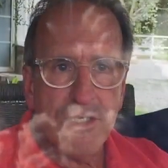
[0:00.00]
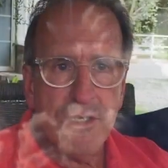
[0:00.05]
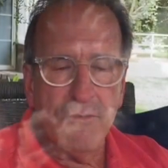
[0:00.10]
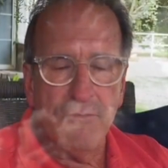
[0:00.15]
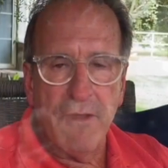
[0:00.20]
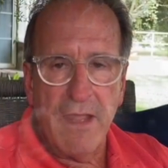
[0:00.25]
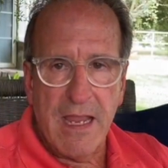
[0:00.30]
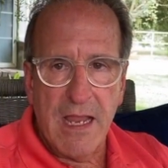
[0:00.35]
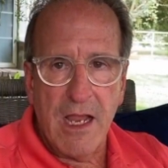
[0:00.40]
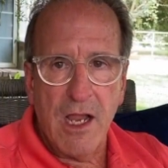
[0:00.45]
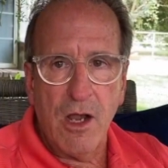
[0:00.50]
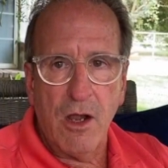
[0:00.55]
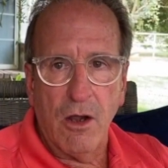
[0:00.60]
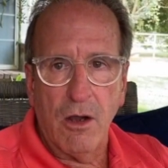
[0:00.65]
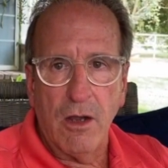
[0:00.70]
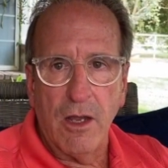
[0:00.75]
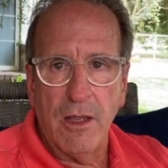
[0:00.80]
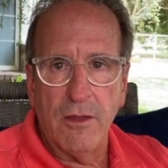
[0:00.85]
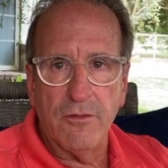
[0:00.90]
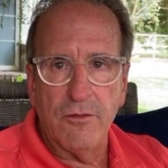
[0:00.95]
of the
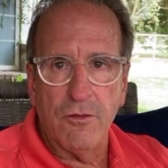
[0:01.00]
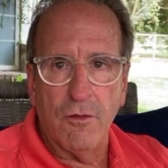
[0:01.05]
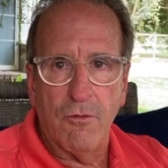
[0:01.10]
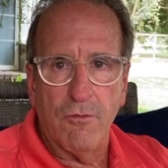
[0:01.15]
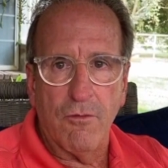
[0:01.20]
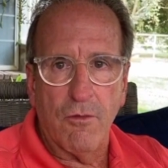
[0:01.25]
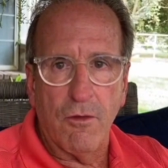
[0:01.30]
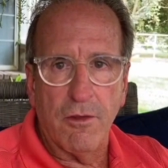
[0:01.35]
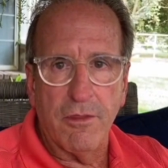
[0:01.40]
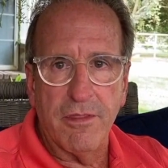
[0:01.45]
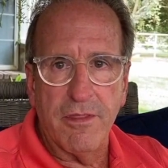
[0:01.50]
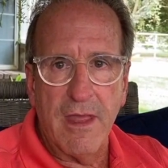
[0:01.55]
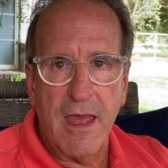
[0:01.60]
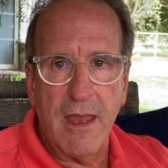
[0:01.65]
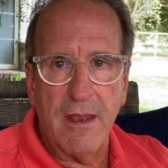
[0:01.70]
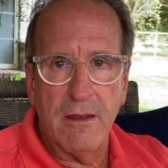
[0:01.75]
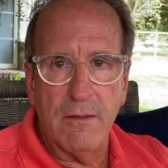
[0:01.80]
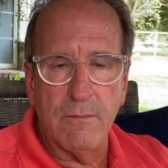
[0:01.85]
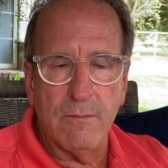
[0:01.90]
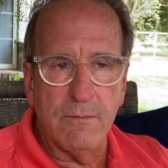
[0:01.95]
air and so forth
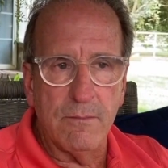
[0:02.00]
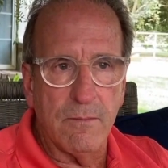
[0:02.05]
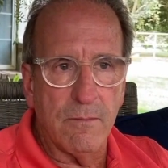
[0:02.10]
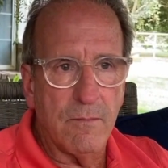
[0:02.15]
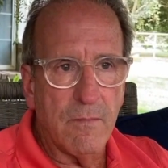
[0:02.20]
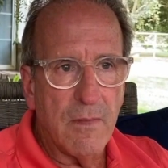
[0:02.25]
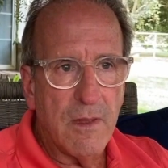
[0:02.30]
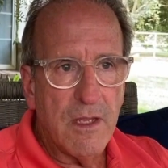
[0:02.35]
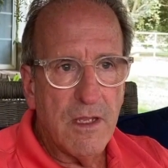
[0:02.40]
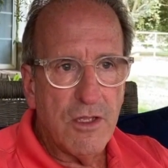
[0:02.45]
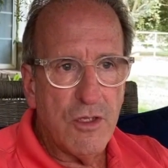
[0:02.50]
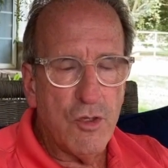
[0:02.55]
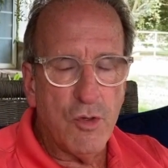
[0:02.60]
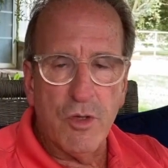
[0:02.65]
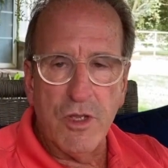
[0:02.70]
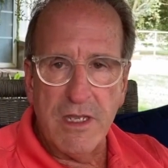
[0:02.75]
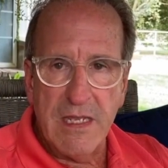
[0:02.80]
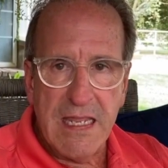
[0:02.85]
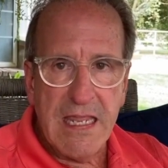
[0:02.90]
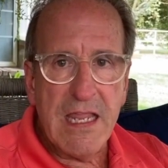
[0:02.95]
that you
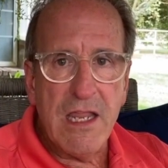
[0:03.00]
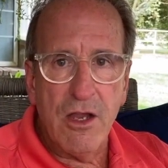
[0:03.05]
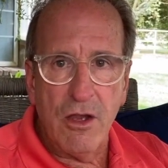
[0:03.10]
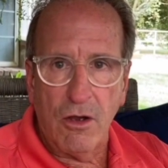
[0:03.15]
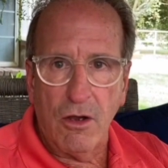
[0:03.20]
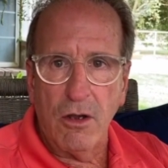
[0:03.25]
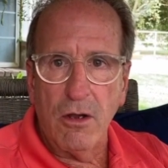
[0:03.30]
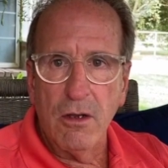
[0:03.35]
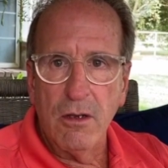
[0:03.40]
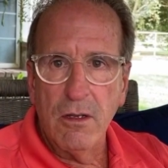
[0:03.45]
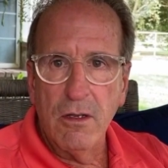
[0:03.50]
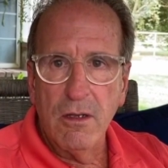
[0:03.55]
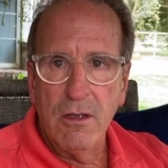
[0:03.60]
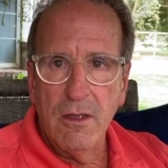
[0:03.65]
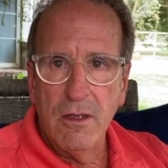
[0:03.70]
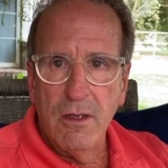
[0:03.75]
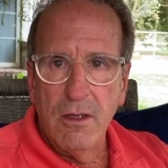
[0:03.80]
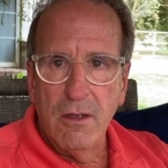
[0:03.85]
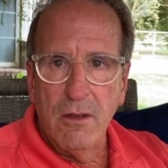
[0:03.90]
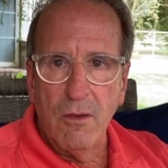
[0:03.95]
could hear
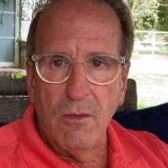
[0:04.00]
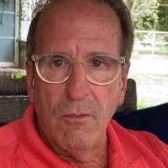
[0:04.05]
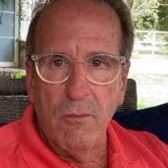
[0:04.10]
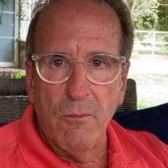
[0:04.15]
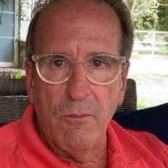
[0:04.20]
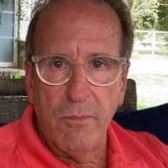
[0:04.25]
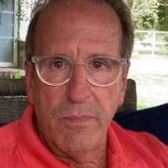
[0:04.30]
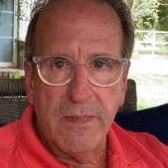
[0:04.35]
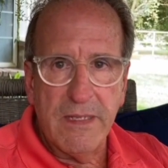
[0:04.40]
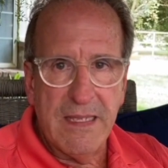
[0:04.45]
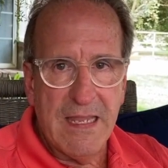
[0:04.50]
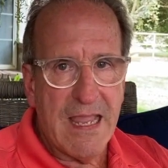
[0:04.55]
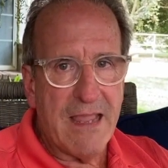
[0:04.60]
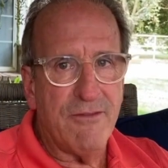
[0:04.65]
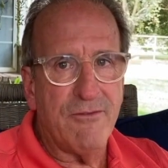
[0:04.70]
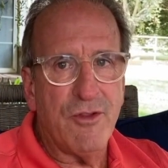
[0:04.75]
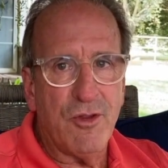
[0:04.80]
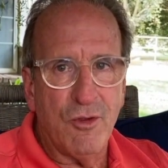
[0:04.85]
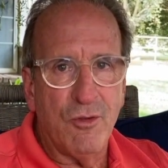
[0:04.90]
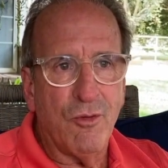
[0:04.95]
gave
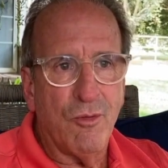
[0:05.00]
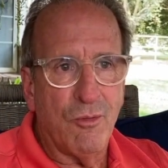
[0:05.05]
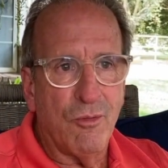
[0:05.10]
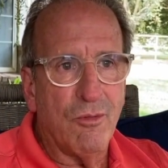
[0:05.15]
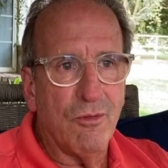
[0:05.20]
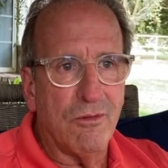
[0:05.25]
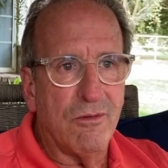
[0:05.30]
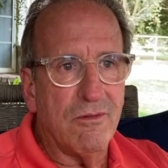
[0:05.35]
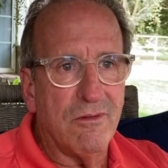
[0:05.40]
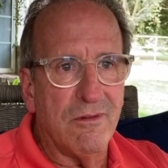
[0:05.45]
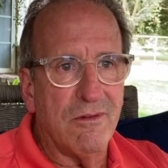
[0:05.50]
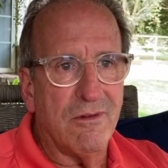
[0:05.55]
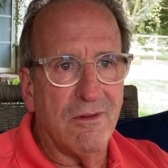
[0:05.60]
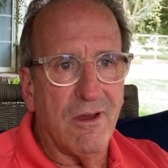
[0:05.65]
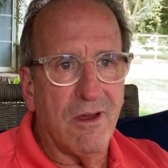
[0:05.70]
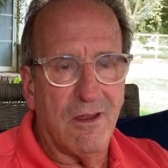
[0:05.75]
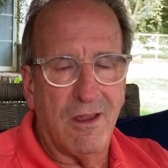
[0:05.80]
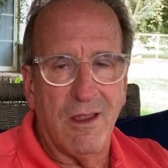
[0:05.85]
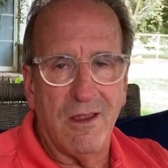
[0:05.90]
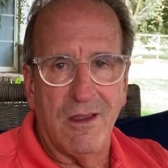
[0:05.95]
you
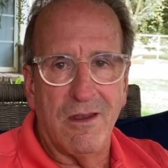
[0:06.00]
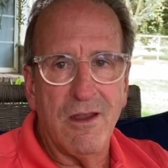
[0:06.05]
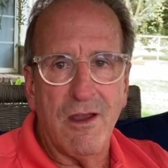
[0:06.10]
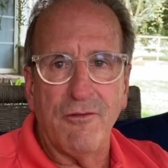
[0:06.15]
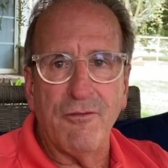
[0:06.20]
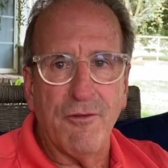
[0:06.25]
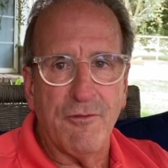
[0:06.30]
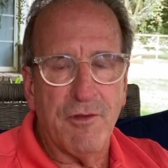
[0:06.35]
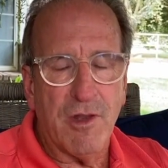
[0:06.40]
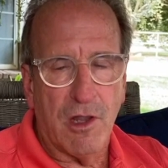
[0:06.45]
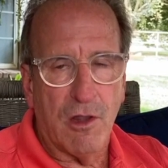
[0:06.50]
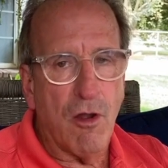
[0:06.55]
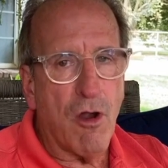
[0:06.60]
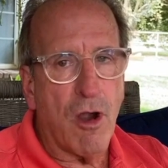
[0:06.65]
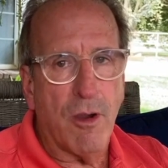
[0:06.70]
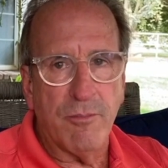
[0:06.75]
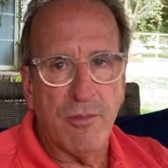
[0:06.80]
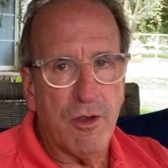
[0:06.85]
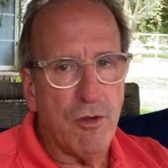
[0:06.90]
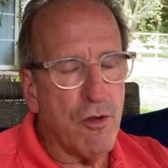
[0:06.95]
enough of an
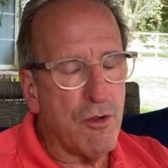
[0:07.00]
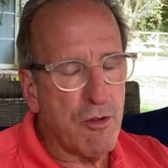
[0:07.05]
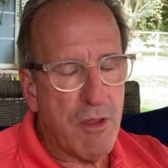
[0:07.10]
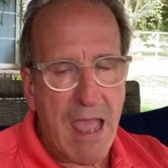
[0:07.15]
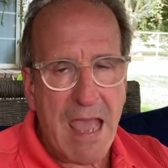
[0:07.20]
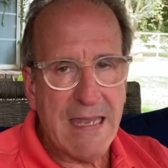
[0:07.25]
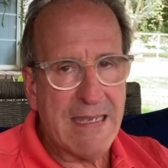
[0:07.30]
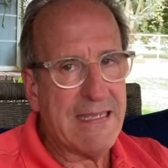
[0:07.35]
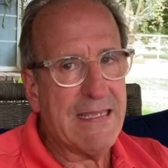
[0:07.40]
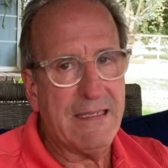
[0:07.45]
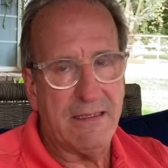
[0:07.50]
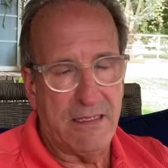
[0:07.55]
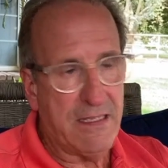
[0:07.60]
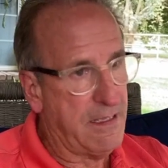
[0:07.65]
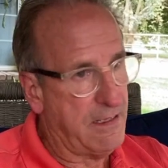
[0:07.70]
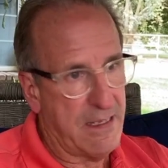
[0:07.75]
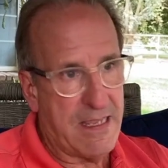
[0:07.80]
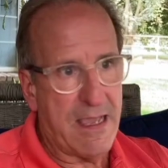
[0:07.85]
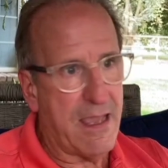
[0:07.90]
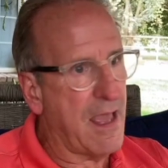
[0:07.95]
alarm to know you had to
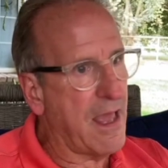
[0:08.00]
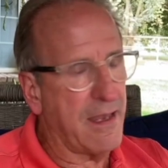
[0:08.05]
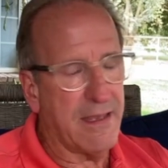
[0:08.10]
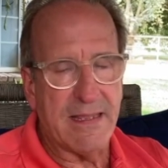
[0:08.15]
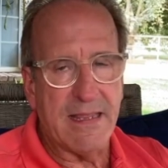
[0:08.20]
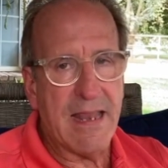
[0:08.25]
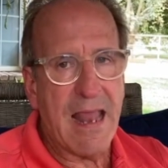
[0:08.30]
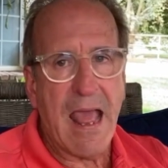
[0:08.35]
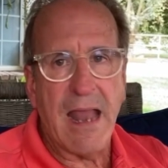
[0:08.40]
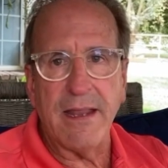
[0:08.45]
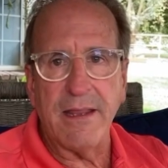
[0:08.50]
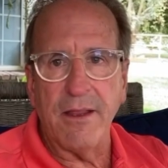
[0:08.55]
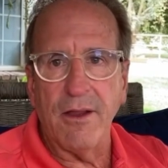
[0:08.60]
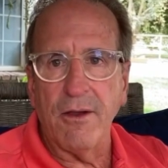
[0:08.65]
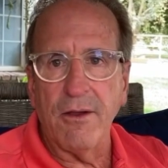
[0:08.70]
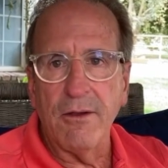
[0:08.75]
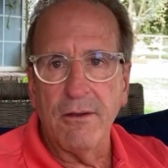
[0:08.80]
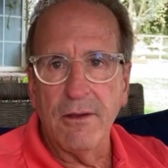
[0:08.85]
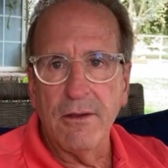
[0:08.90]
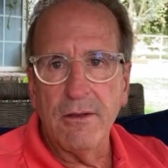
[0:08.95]
get, out of
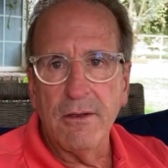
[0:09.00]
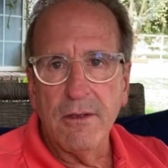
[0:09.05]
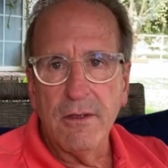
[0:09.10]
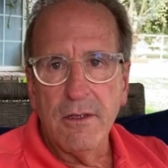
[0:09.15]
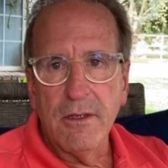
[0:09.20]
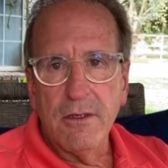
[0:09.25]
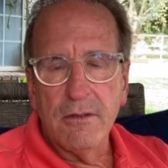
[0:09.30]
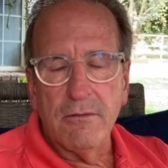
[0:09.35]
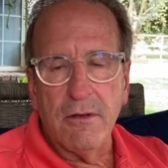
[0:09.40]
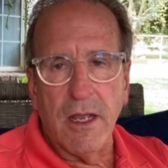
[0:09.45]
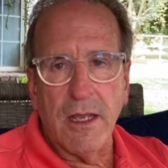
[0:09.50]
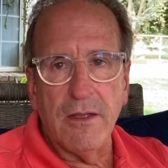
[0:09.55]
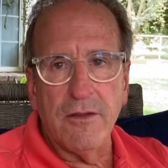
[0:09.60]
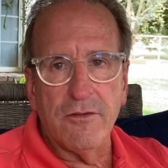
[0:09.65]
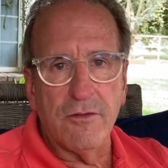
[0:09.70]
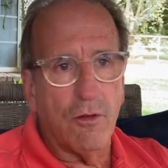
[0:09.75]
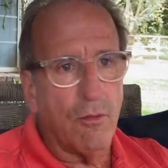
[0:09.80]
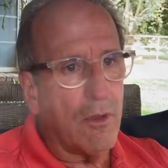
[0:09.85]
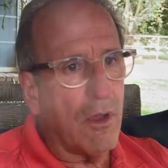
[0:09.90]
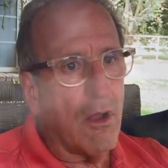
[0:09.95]
here, right?
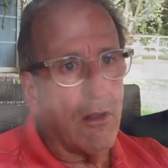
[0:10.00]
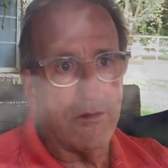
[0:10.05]
So we all